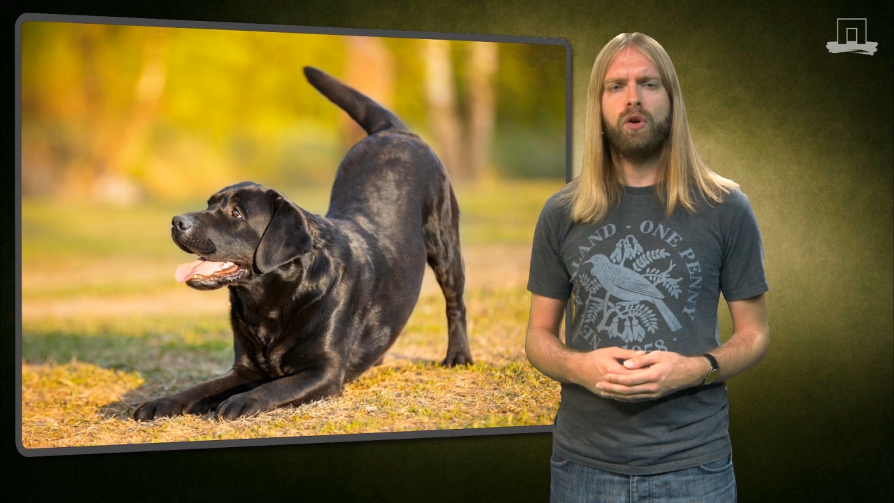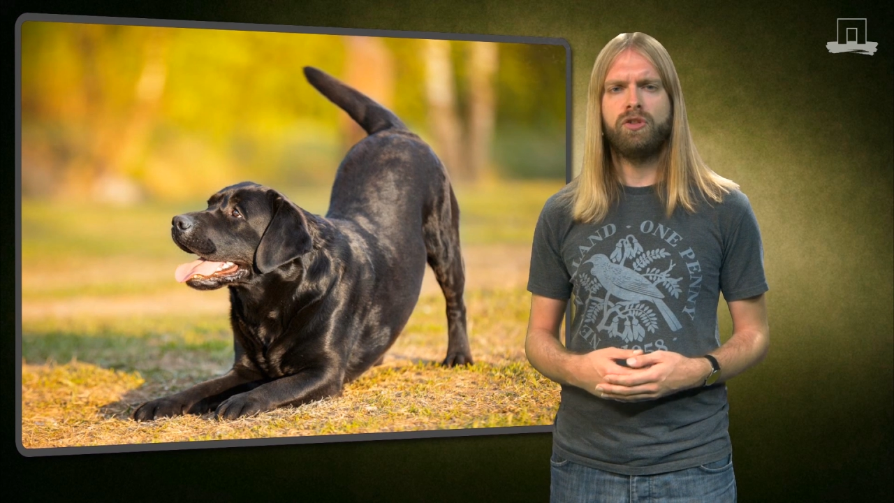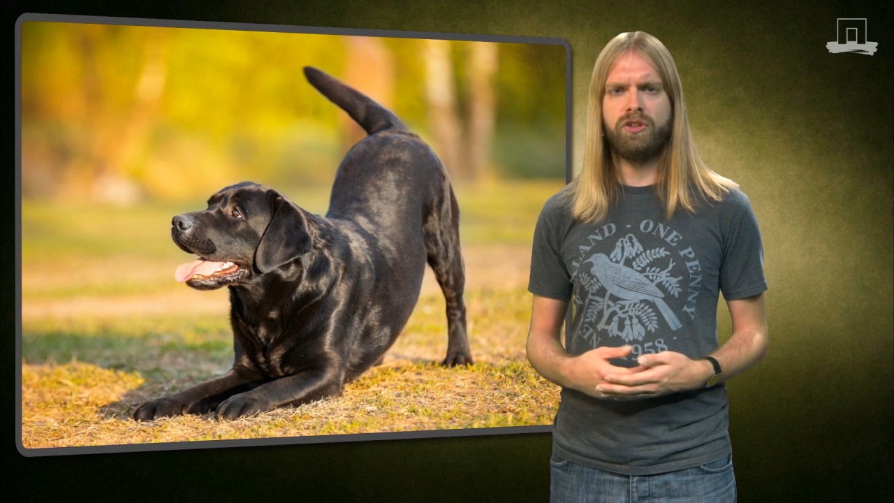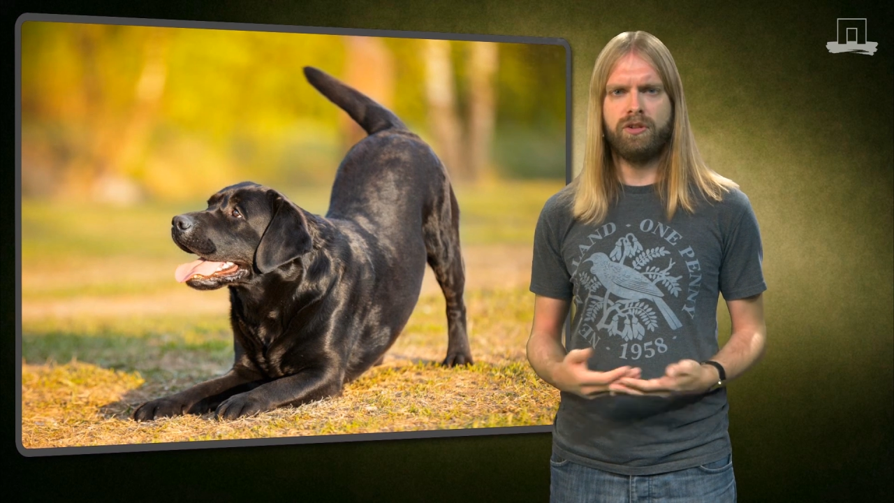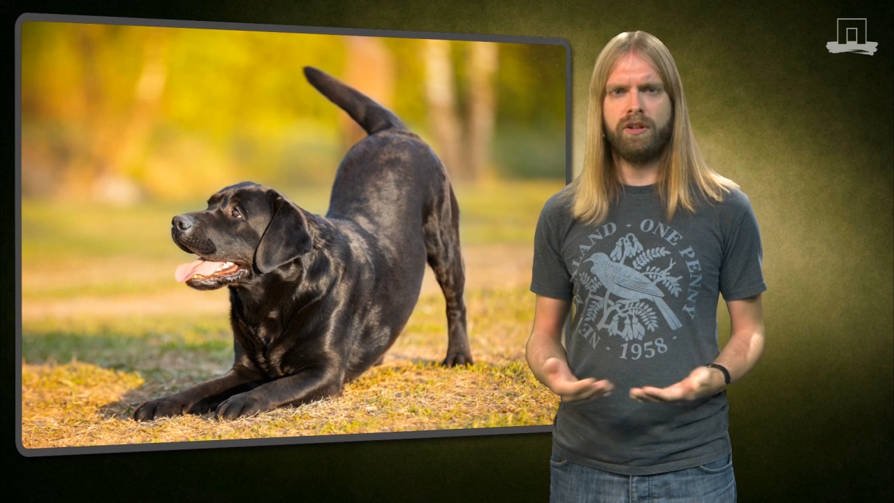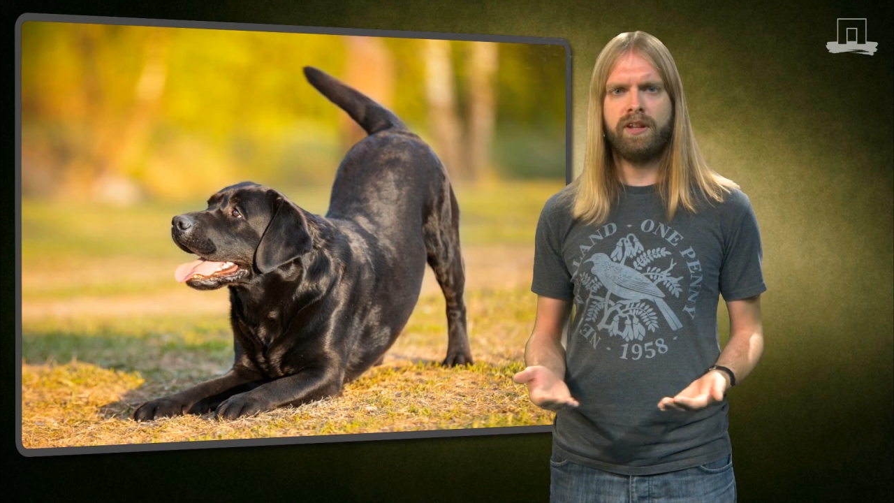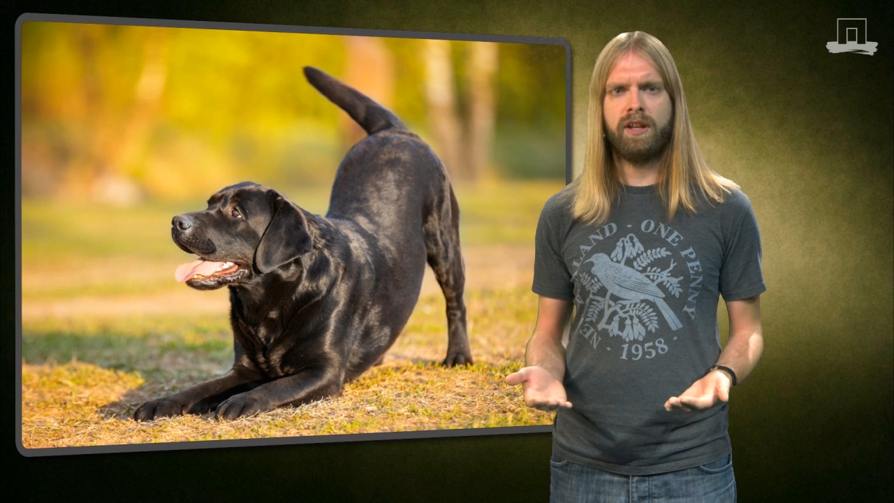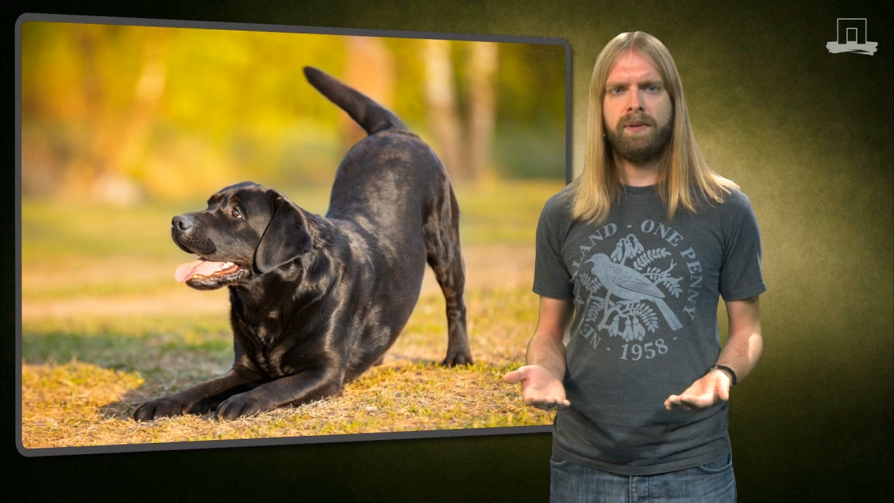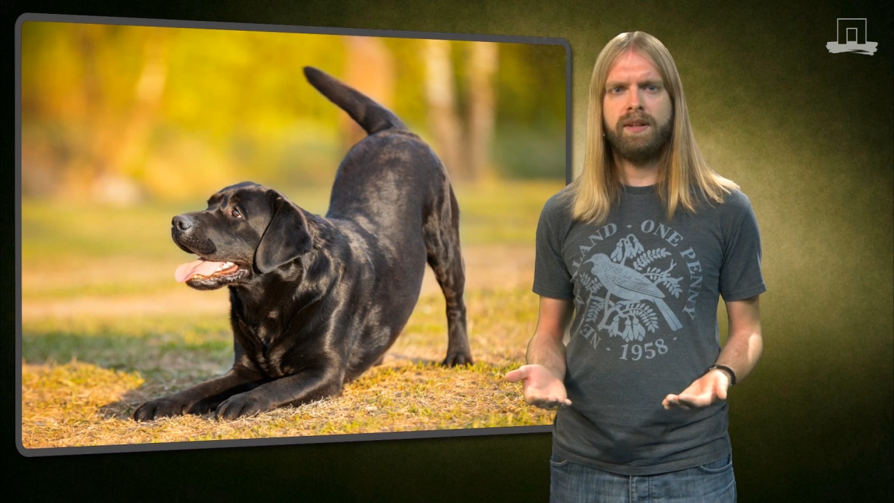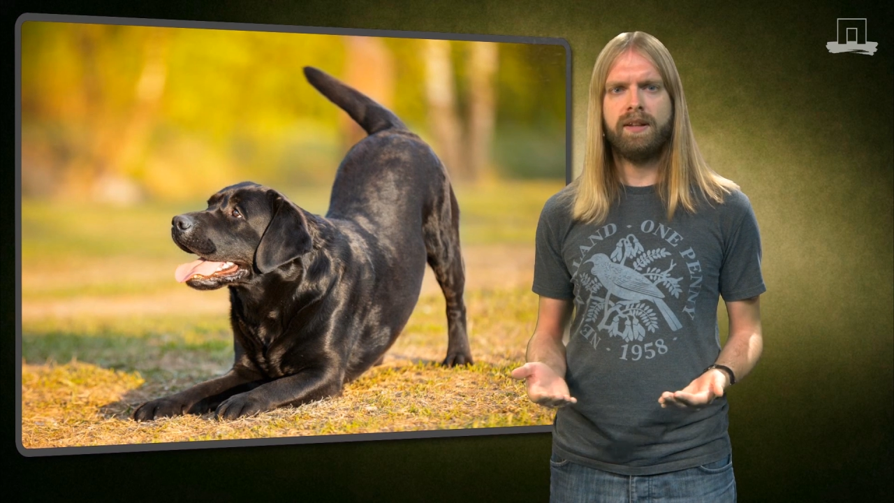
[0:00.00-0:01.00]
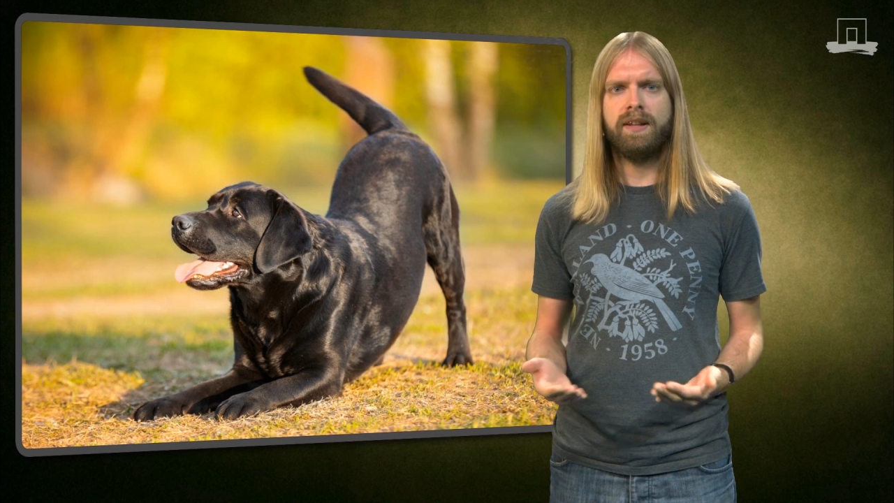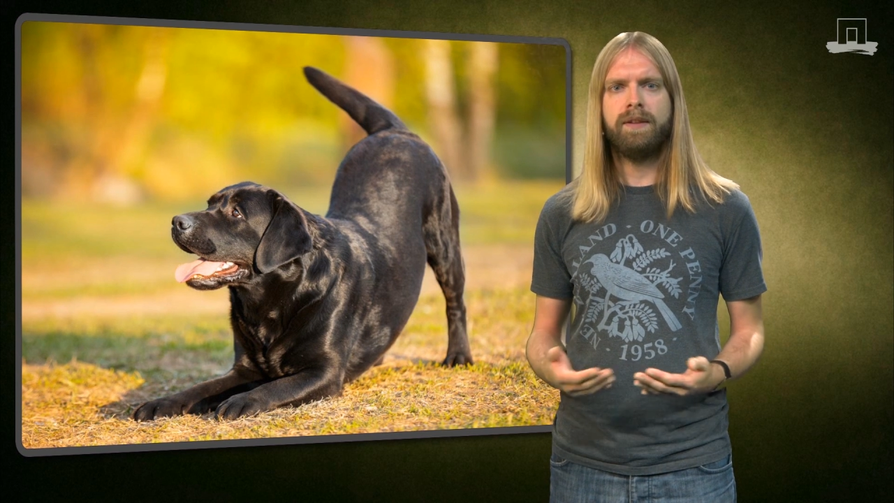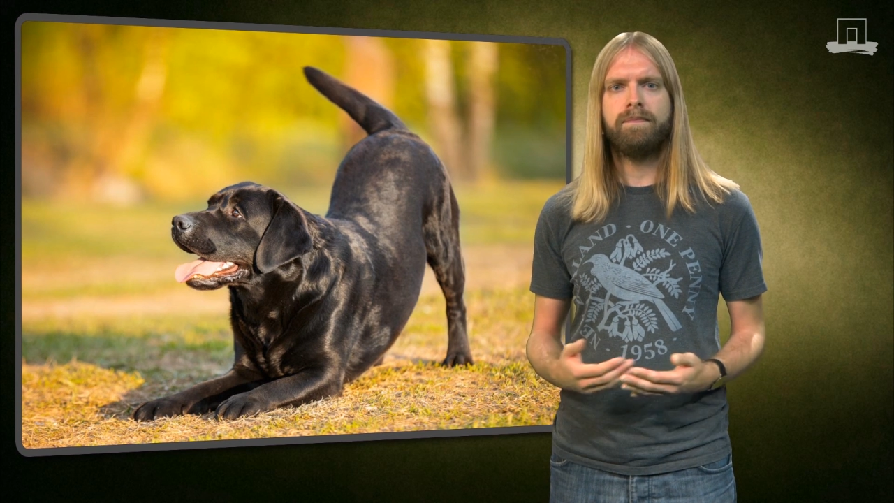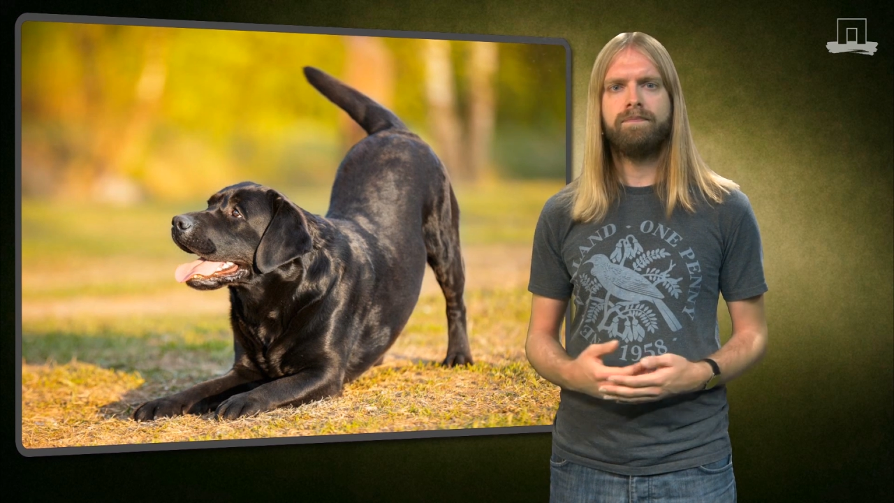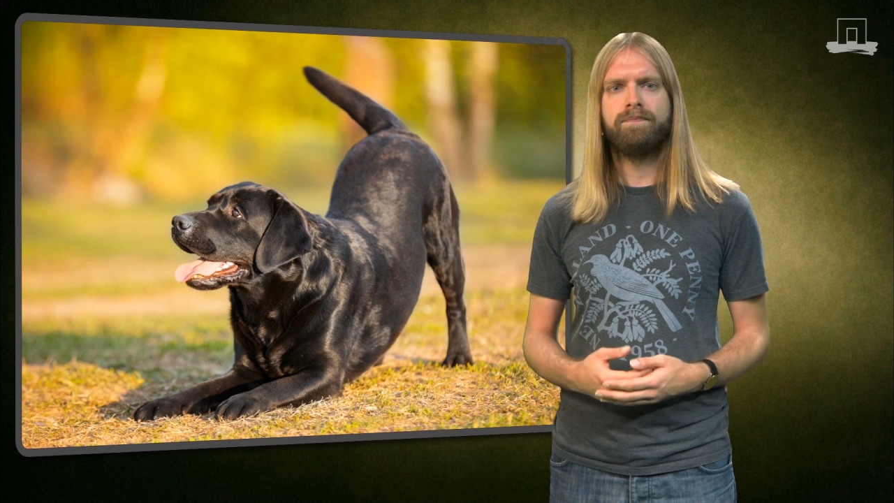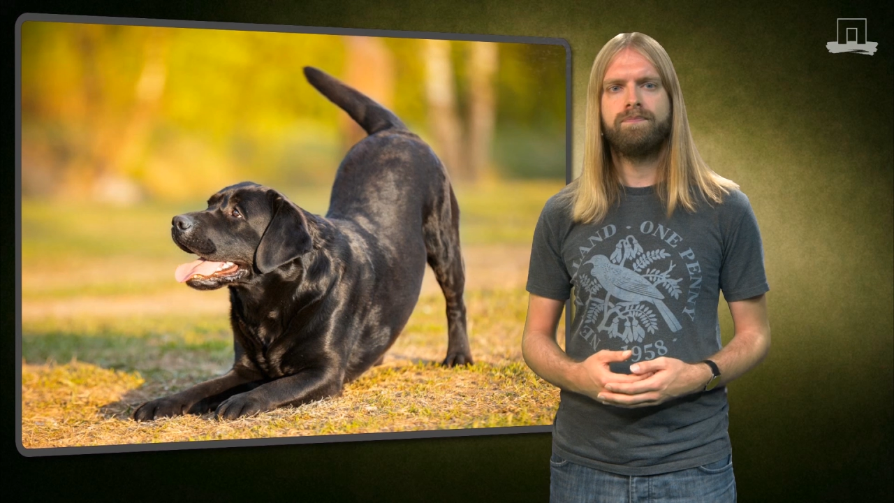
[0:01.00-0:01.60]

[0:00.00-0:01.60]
Or did you learn it immediately?